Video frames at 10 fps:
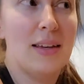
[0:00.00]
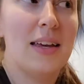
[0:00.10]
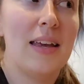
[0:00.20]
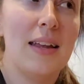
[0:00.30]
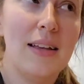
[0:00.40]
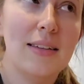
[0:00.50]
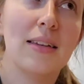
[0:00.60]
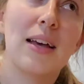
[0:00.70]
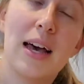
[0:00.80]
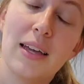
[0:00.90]
It is a
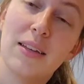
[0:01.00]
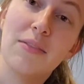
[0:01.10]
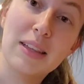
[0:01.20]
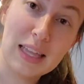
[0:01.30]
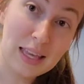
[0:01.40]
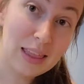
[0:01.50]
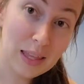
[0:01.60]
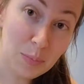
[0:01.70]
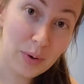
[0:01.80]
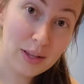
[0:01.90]
kind of lengthy
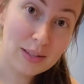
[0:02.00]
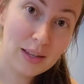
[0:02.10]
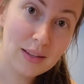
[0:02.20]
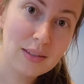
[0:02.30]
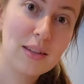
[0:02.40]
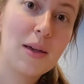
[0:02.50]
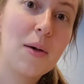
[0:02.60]
process,